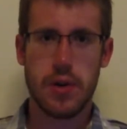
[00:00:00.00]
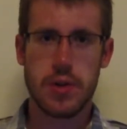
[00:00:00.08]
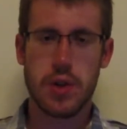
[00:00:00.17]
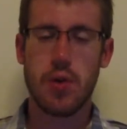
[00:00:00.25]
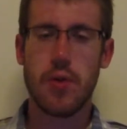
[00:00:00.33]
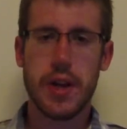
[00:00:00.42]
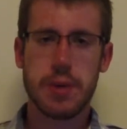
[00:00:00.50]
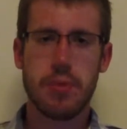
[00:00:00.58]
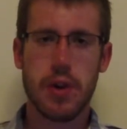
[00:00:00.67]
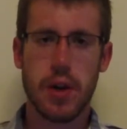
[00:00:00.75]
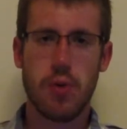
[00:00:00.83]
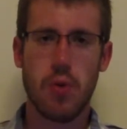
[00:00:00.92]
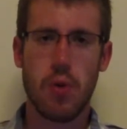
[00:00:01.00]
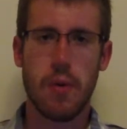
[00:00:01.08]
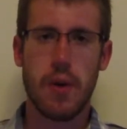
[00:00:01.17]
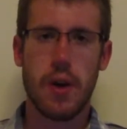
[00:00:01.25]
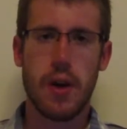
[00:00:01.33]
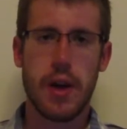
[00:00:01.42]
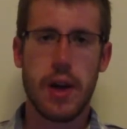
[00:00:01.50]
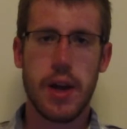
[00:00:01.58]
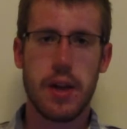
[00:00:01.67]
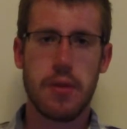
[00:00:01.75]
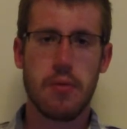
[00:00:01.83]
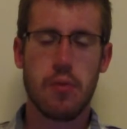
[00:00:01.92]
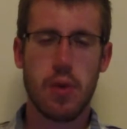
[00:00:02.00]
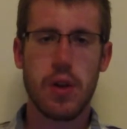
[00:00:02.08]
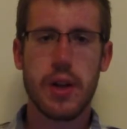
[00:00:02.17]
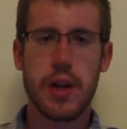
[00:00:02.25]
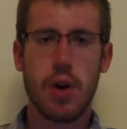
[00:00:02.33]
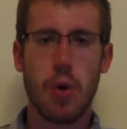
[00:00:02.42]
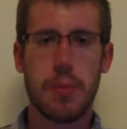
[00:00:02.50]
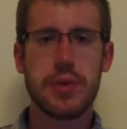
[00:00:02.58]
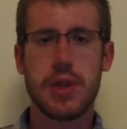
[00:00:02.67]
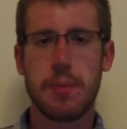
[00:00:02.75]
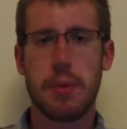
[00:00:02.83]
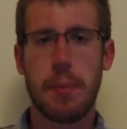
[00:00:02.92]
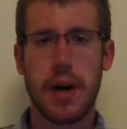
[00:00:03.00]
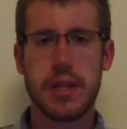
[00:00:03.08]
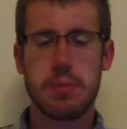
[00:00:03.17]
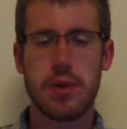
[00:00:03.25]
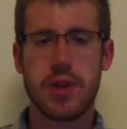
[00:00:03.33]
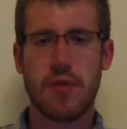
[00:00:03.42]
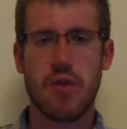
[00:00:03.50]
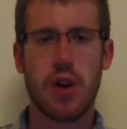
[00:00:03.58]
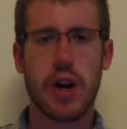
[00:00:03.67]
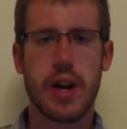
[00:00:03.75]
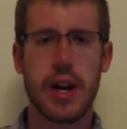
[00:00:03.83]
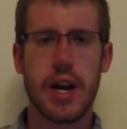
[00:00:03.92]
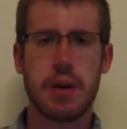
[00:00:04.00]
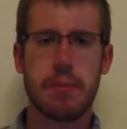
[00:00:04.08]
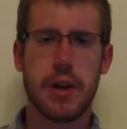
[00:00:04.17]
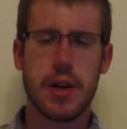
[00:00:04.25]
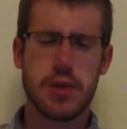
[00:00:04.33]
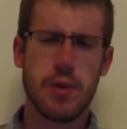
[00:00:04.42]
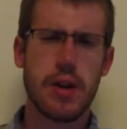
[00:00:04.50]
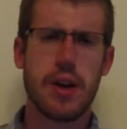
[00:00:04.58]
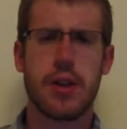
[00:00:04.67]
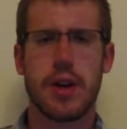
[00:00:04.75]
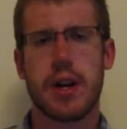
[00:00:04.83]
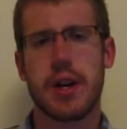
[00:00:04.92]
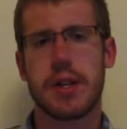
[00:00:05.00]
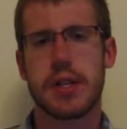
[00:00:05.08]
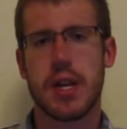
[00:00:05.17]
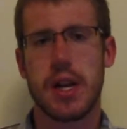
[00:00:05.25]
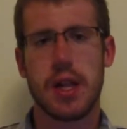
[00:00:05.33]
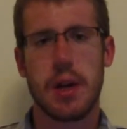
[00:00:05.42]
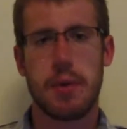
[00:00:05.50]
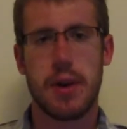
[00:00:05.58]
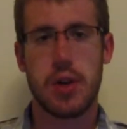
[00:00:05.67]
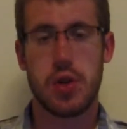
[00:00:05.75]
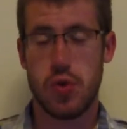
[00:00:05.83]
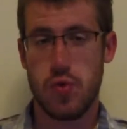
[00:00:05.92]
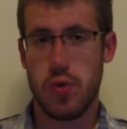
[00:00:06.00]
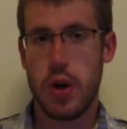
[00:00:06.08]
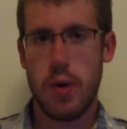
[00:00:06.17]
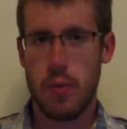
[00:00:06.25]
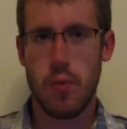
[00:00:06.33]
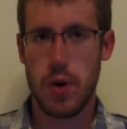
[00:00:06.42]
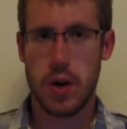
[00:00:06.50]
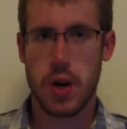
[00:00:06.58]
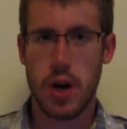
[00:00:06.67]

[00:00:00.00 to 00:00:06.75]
So that's pretty cool. It really opens up the possibilities for a Kinect, because right now the Kinect is kind of limited to the one